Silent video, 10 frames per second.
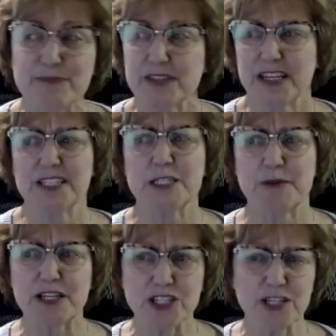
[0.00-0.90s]
And
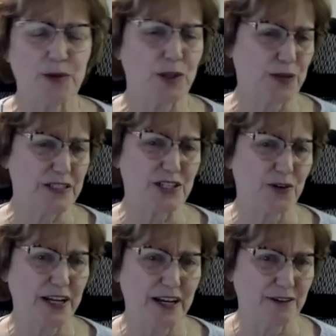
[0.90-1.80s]
especially with what's
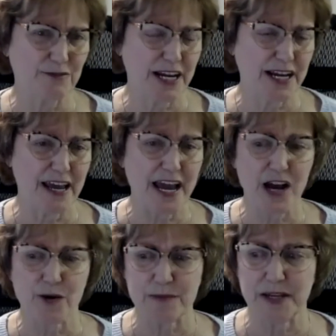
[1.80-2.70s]
going on right
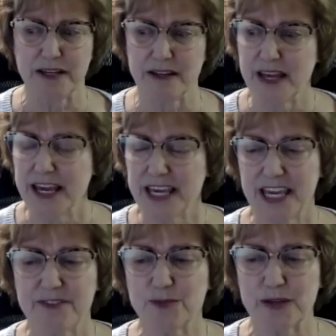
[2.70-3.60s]
now, I mean,
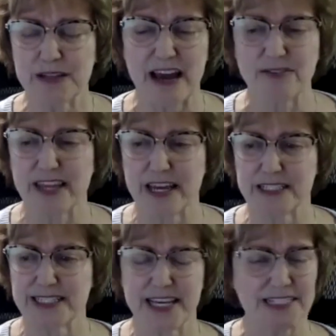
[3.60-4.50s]
even without that
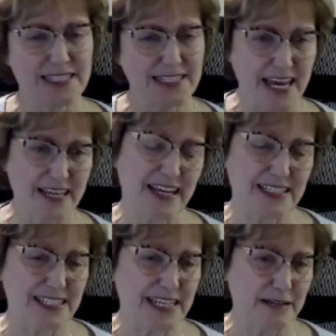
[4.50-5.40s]

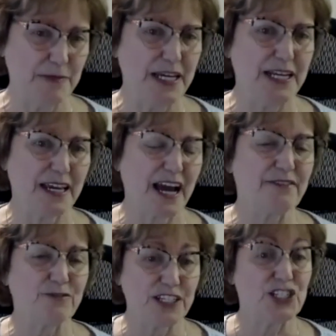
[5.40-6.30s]
set meeting,
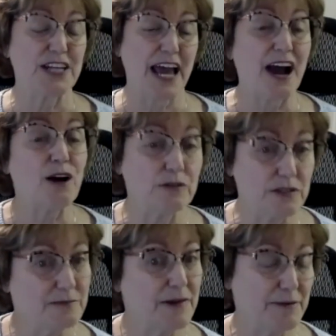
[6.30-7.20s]
I've reached out
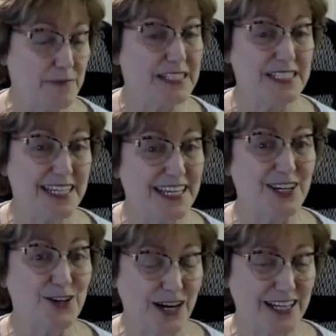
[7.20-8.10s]
to my
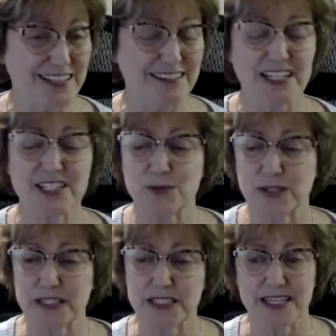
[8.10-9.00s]
mentee who I connected
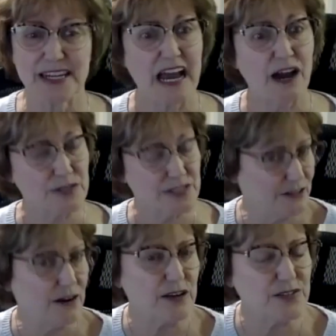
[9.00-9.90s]
with and said,
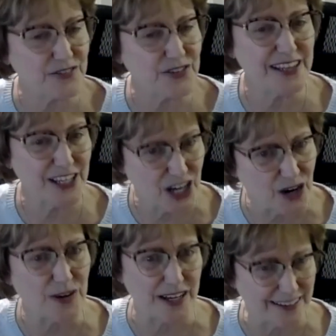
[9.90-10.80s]
how's everything
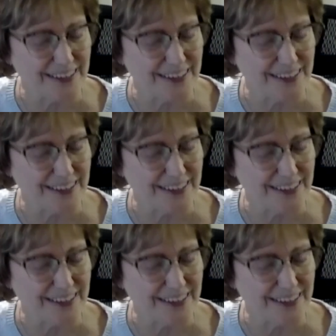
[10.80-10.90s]
going?